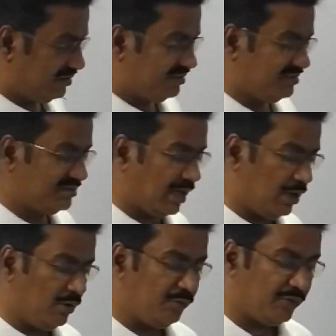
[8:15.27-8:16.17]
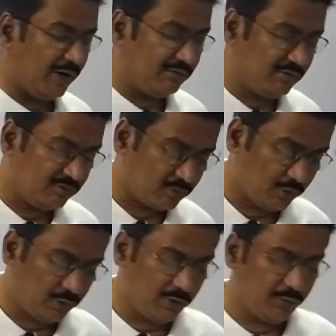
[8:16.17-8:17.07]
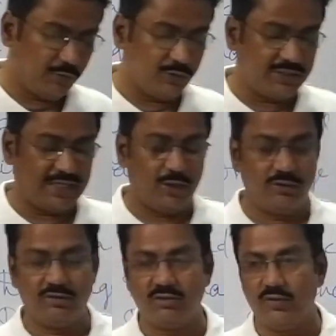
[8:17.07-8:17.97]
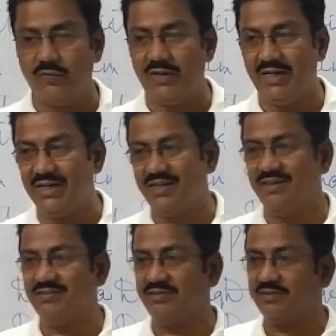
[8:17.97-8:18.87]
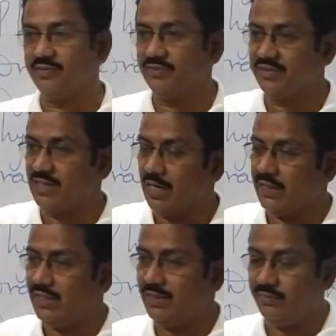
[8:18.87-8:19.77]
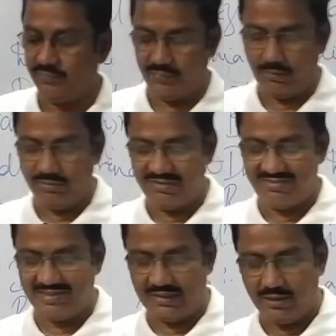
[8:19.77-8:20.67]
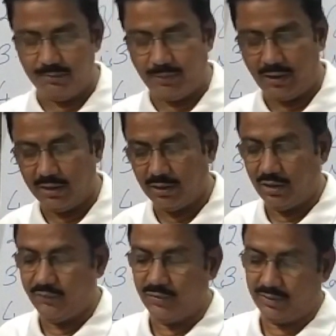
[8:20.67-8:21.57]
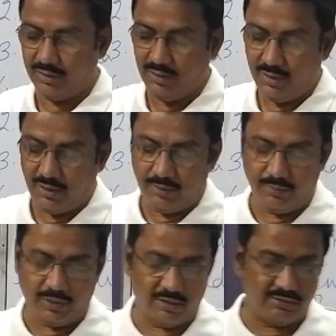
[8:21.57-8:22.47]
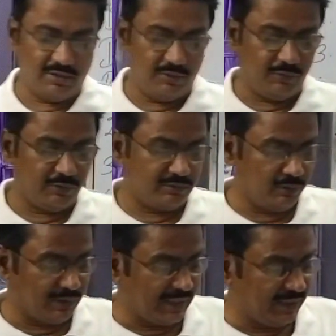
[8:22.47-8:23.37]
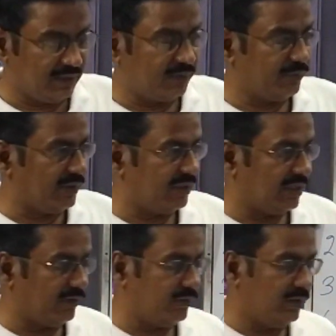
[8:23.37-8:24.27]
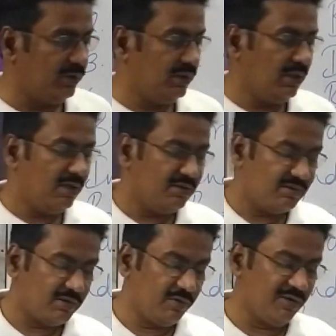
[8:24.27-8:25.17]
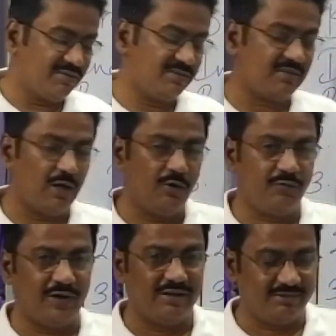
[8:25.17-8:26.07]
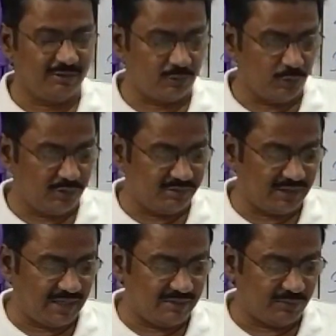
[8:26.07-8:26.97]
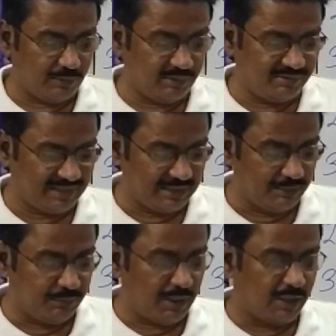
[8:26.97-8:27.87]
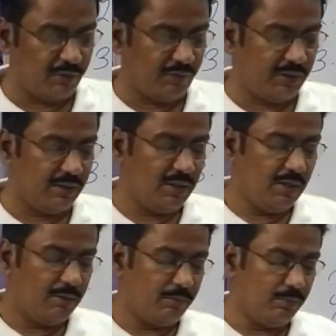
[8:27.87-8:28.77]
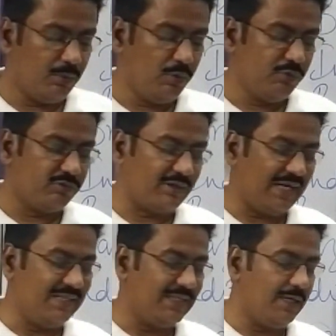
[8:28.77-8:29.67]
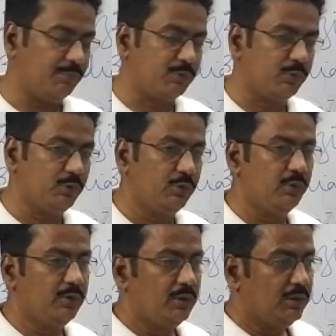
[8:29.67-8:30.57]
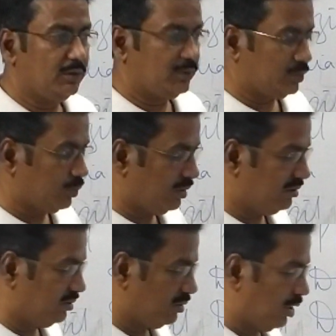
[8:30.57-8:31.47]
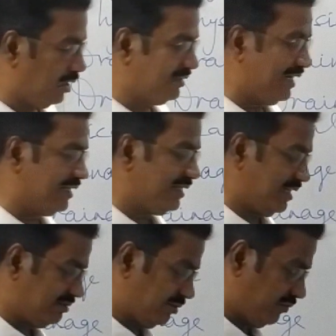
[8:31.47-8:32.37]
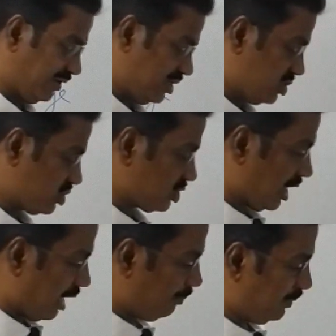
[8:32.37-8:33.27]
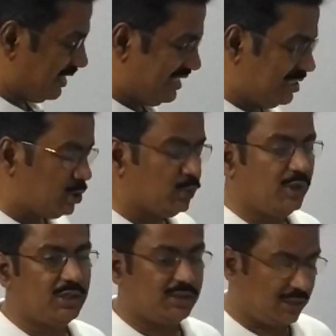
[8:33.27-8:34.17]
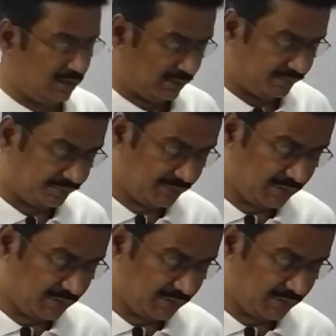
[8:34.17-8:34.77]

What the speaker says: São Francisco, if you check out this river, it is starting from the southern part of it, Brazil. If you look at it very carefully, the river São Francisco starts from the southern part of it, moves right up towards the north, and takes a very sharp eastward turn.